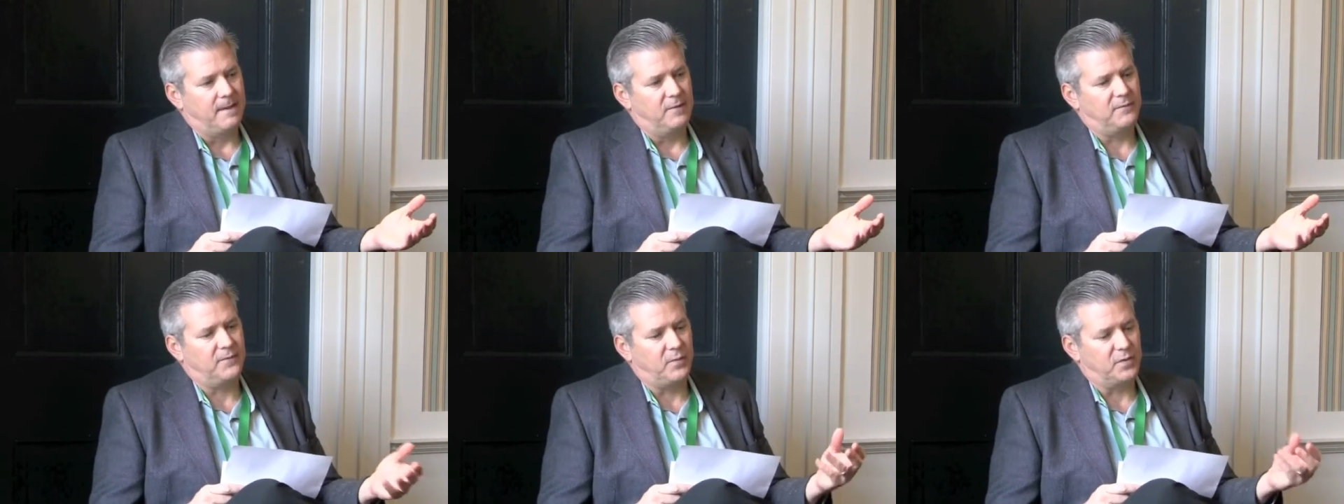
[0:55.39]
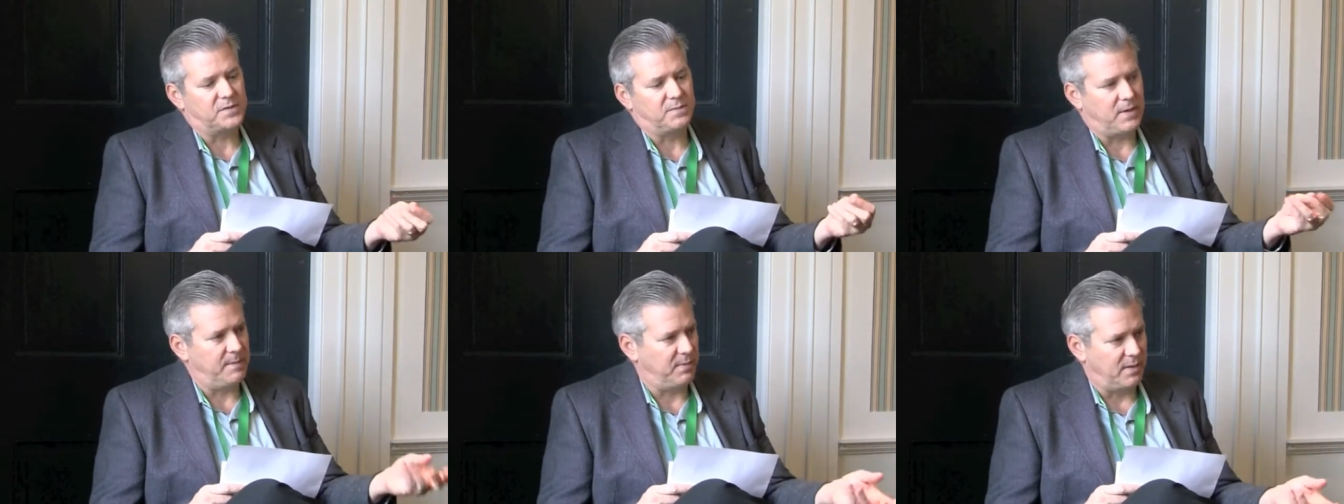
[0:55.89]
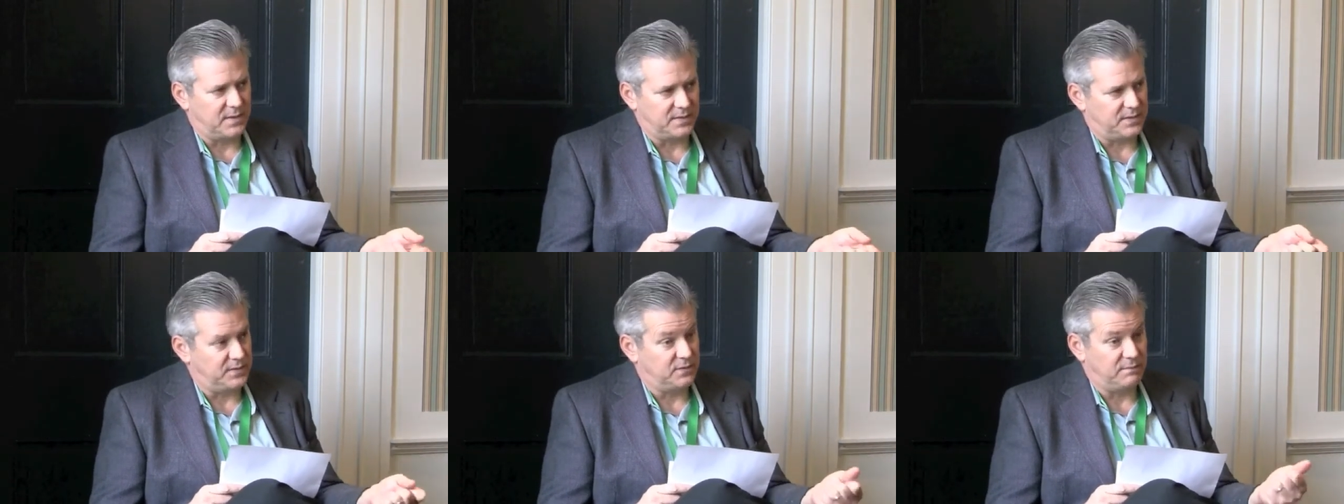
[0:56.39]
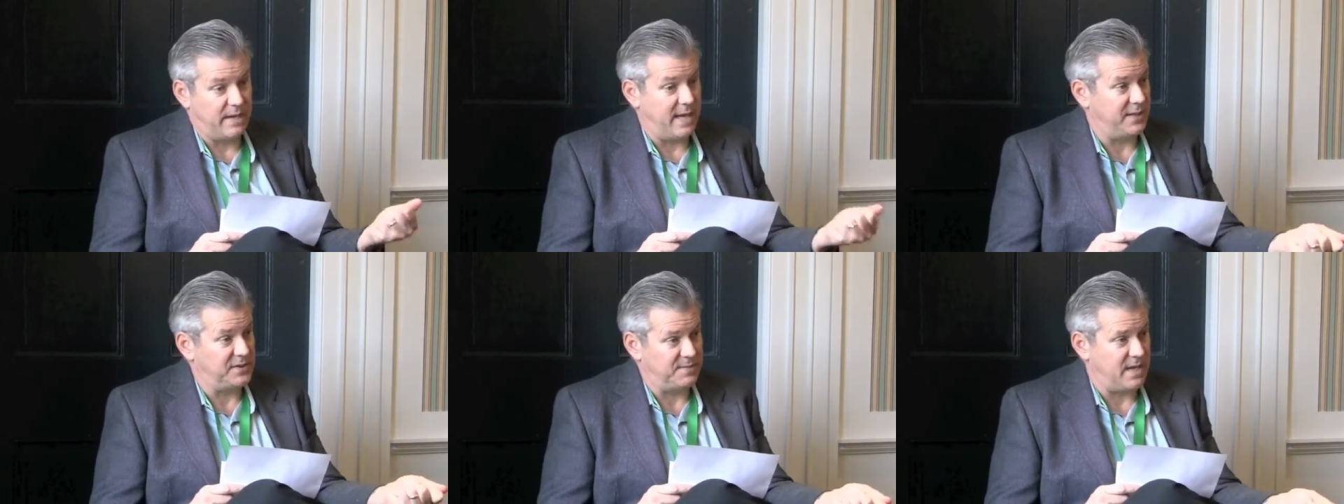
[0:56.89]
enforce my policies or
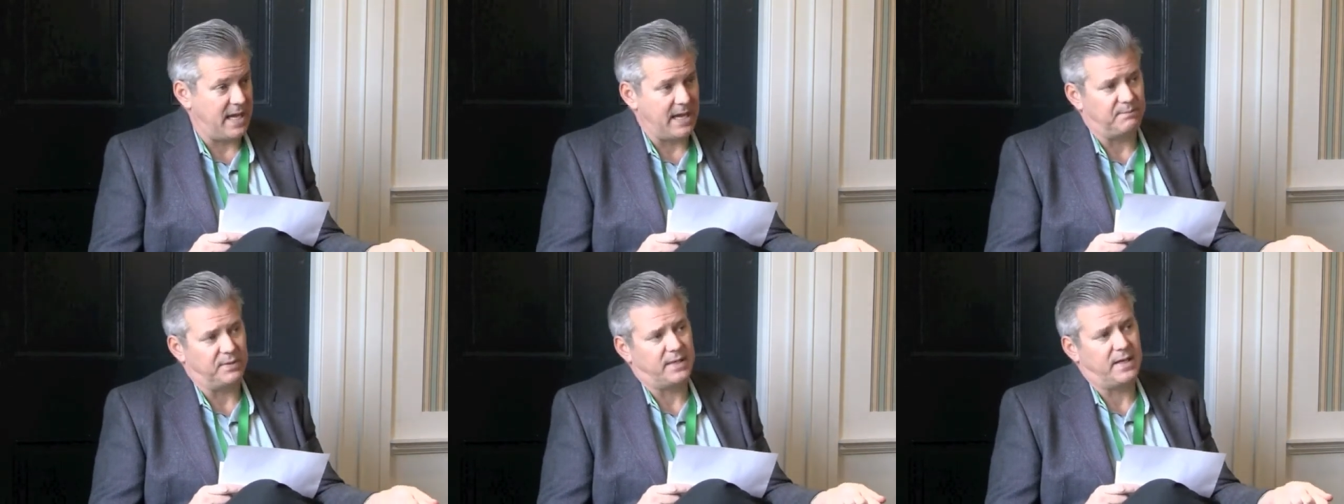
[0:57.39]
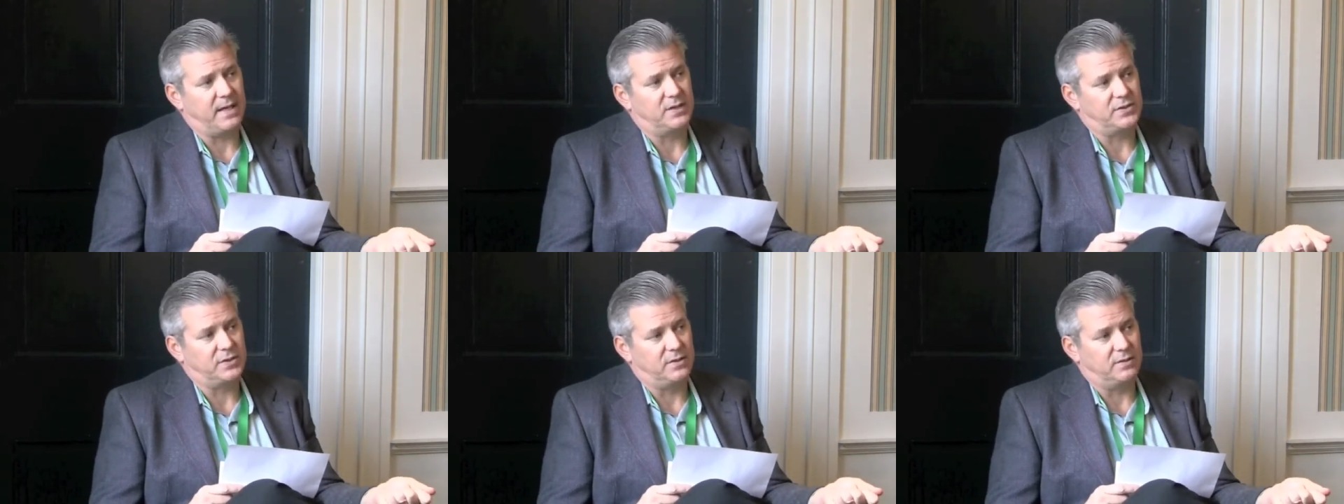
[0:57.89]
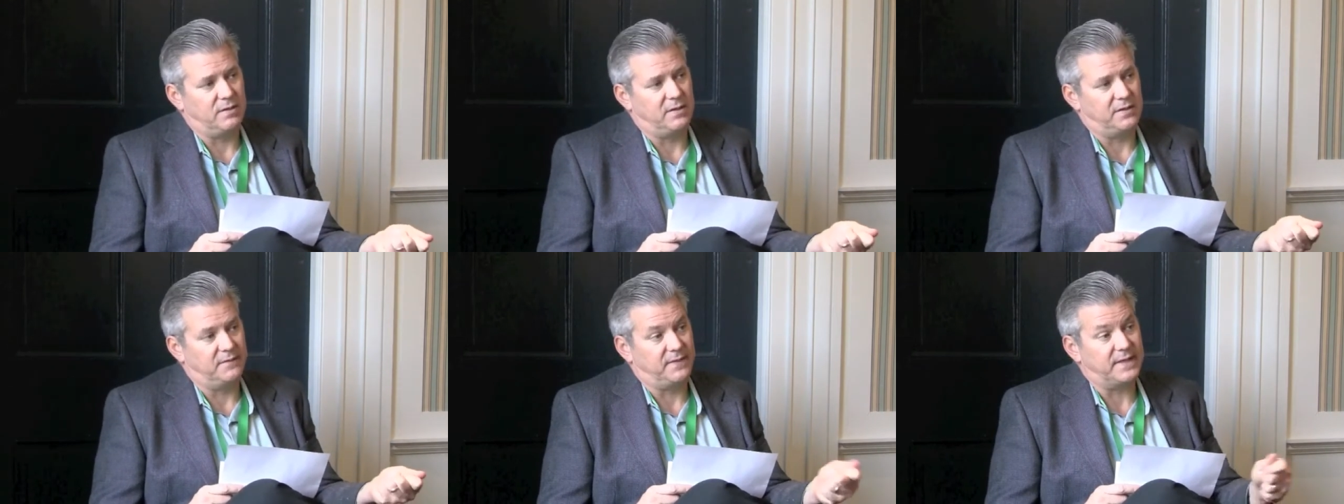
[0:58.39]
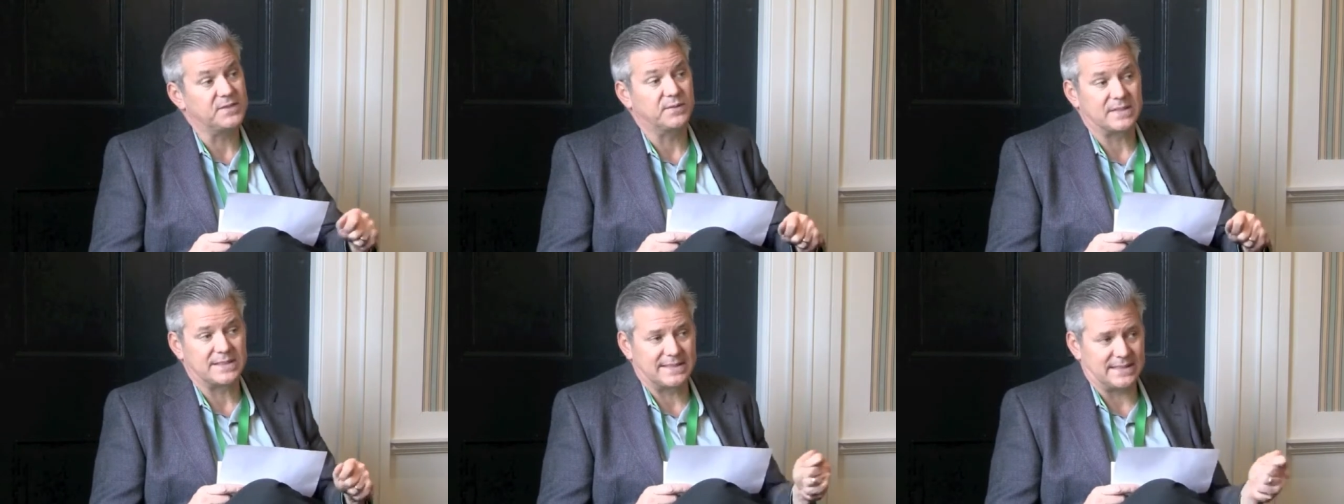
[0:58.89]
manage my application on a device
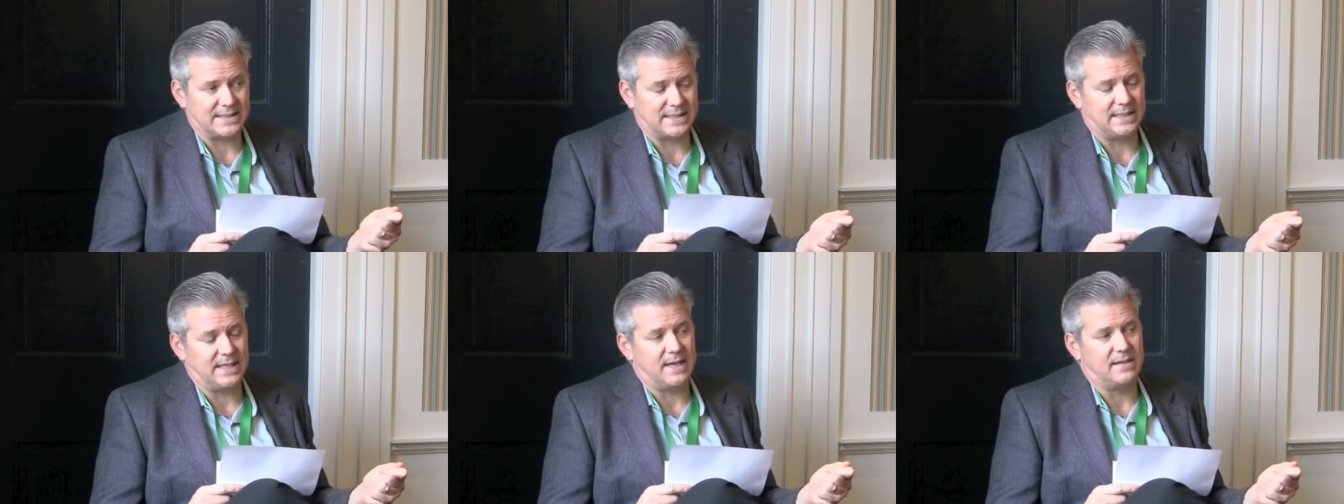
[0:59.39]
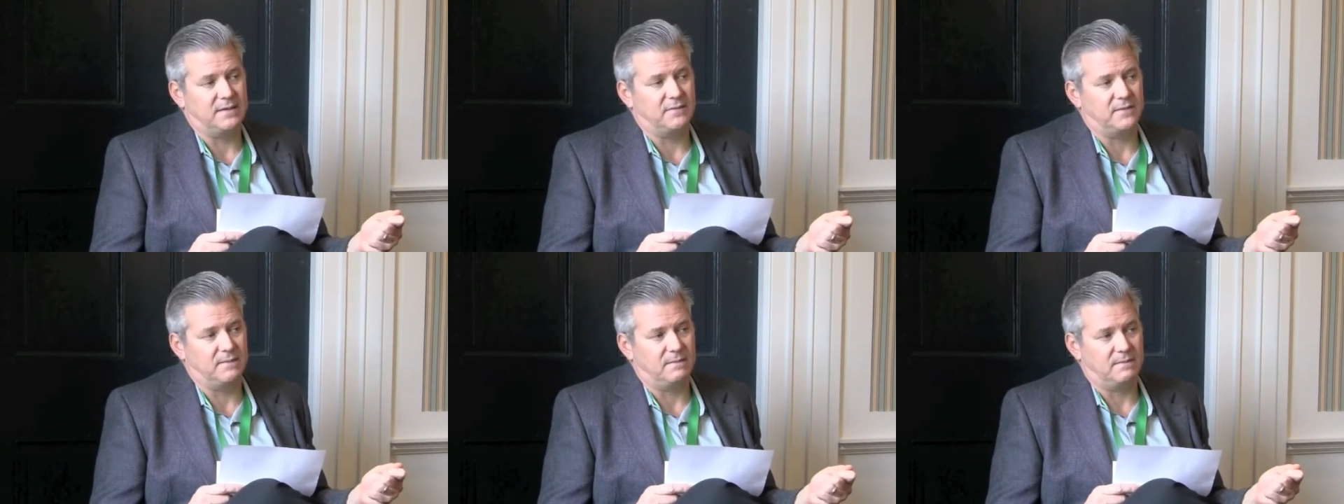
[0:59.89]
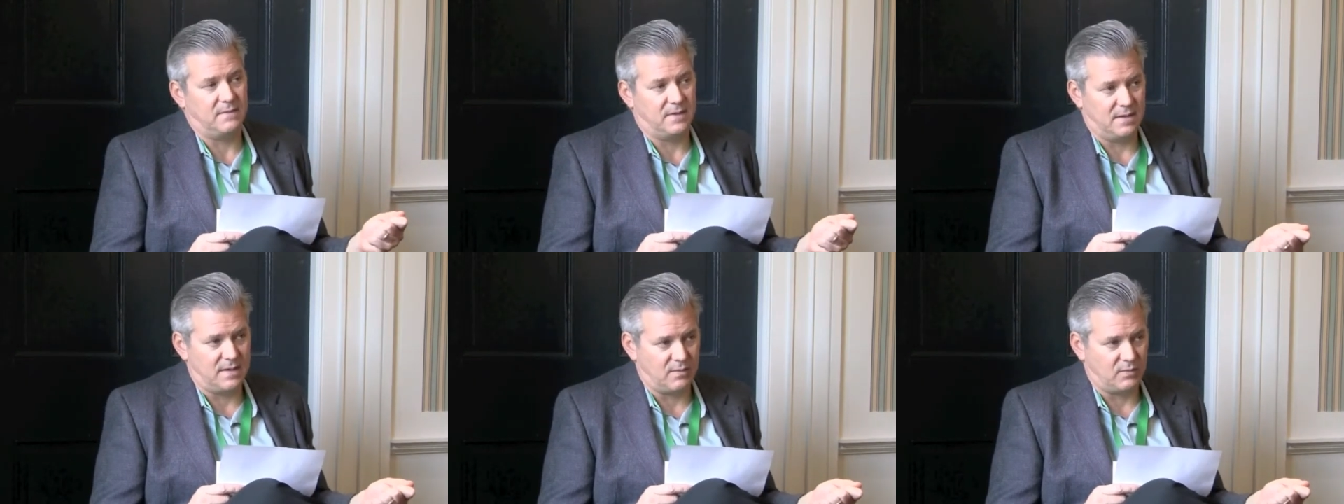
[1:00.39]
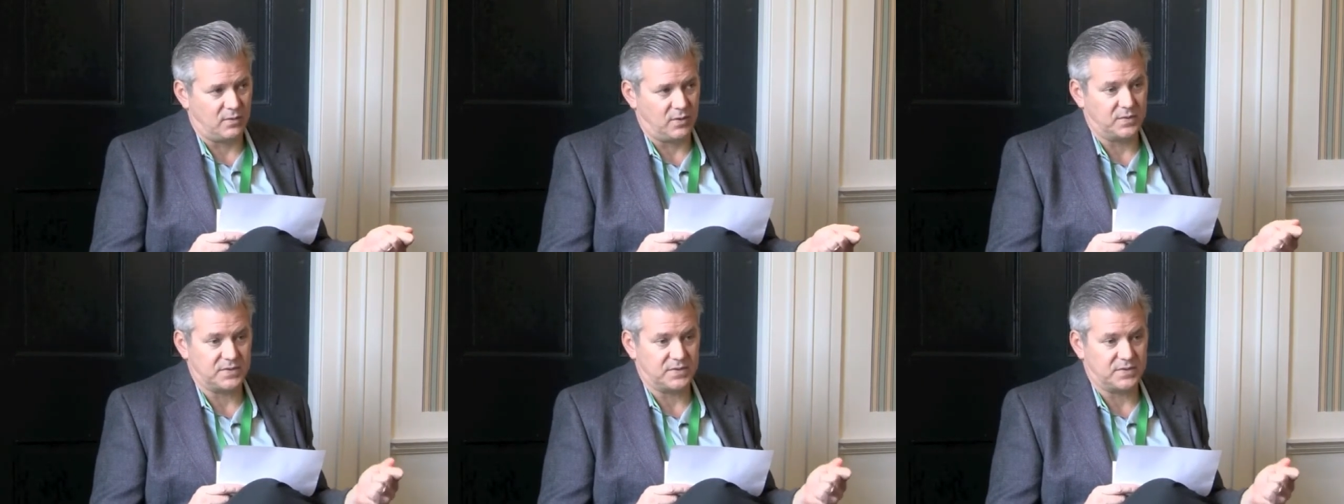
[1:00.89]
when it's disconnected from the network,